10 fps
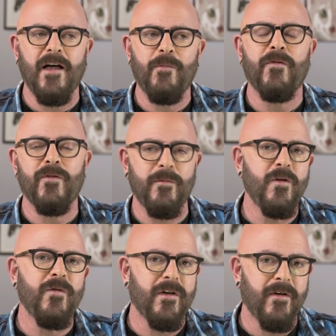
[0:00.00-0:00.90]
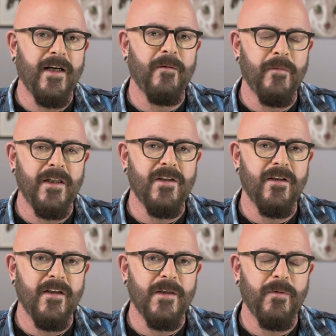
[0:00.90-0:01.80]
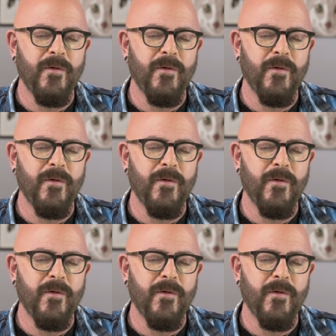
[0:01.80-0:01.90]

up for moving around much at this